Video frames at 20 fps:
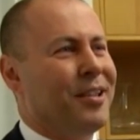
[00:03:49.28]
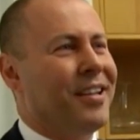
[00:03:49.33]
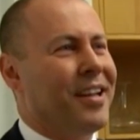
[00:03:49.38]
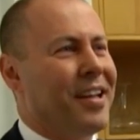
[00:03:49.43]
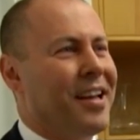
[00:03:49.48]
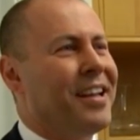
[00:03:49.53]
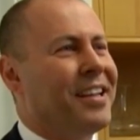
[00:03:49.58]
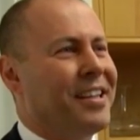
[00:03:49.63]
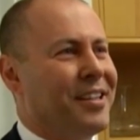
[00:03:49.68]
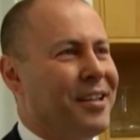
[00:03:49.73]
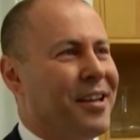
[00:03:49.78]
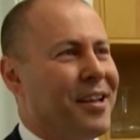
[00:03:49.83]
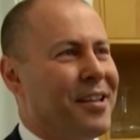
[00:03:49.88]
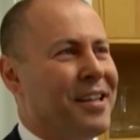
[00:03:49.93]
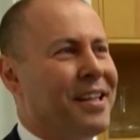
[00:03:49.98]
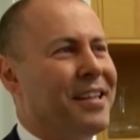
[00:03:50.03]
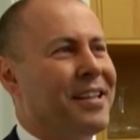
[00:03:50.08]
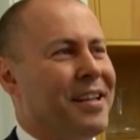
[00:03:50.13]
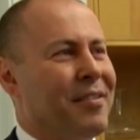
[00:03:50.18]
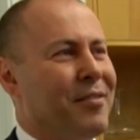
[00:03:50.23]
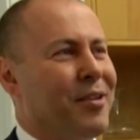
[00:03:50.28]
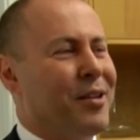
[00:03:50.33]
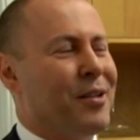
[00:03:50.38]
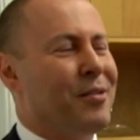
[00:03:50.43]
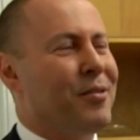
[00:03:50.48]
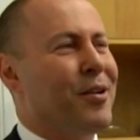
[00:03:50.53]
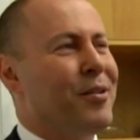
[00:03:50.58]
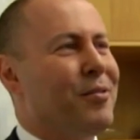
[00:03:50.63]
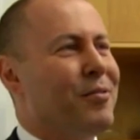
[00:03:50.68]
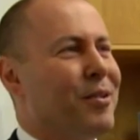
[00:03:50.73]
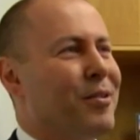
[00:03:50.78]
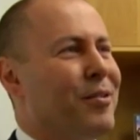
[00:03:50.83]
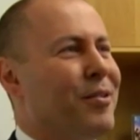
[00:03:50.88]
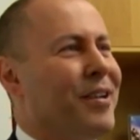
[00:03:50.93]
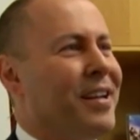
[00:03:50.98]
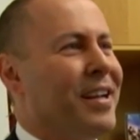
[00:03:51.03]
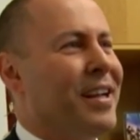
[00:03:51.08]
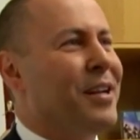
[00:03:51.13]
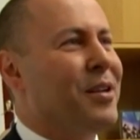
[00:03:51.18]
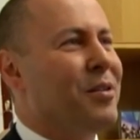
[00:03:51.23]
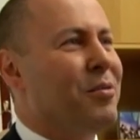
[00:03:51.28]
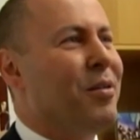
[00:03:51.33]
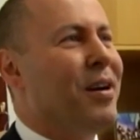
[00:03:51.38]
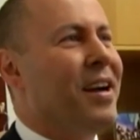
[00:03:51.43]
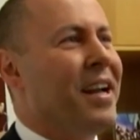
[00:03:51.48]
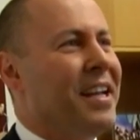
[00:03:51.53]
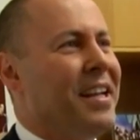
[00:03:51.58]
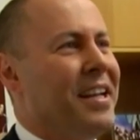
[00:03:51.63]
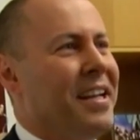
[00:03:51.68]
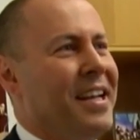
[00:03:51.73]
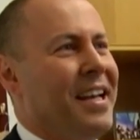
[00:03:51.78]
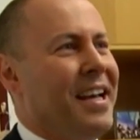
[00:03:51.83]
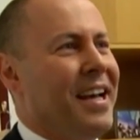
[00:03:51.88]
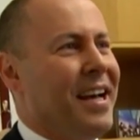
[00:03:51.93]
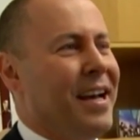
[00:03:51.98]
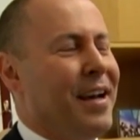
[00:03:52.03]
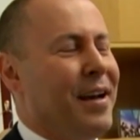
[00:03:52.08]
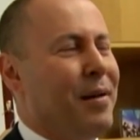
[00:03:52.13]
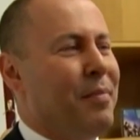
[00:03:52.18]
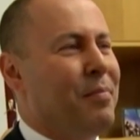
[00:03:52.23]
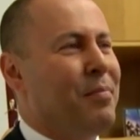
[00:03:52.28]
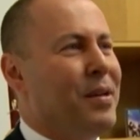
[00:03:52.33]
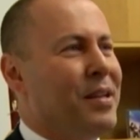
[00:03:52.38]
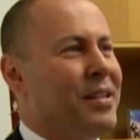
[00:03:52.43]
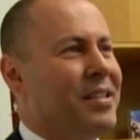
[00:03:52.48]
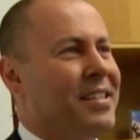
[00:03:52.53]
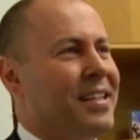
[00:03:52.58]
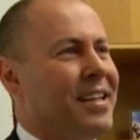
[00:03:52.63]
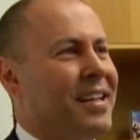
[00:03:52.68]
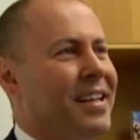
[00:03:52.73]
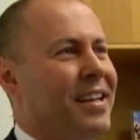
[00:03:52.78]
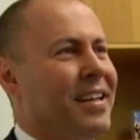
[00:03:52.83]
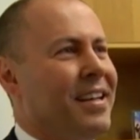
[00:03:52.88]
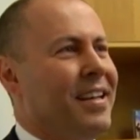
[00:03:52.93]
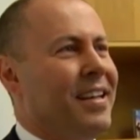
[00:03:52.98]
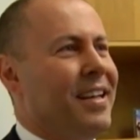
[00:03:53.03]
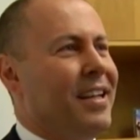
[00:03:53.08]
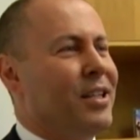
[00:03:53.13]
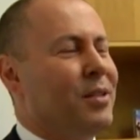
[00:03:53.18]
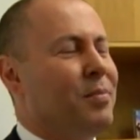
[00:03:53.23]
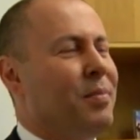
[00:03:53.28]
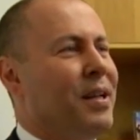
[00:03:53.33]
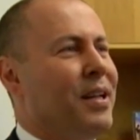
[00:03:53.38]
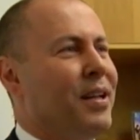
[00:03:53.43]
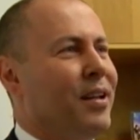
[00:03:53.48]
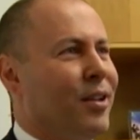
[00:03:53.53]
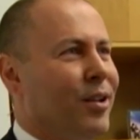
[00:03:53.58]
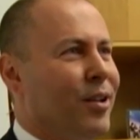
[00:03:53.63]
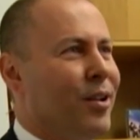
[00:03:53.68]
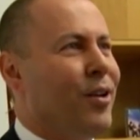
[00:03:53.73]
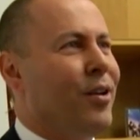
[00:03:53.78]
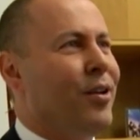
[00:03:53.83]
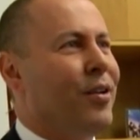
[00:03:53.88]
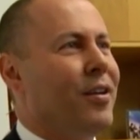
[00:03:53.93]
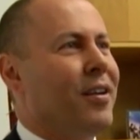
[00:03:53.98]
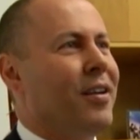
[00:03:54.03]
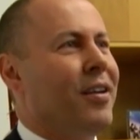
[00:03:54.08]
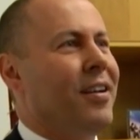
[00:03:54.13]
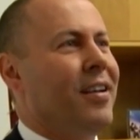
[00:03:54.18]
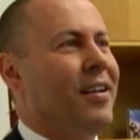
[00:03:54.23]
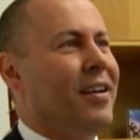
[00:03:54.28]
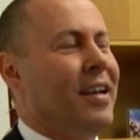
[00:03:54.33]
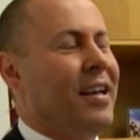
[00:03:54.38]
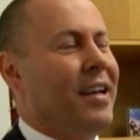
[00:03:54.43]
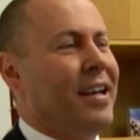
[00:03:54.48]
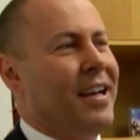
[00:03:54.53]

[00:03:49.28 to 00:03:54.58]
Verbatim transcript: Well, I, you know, I think they've got their own recruiting underway, um, but uh, it's been a long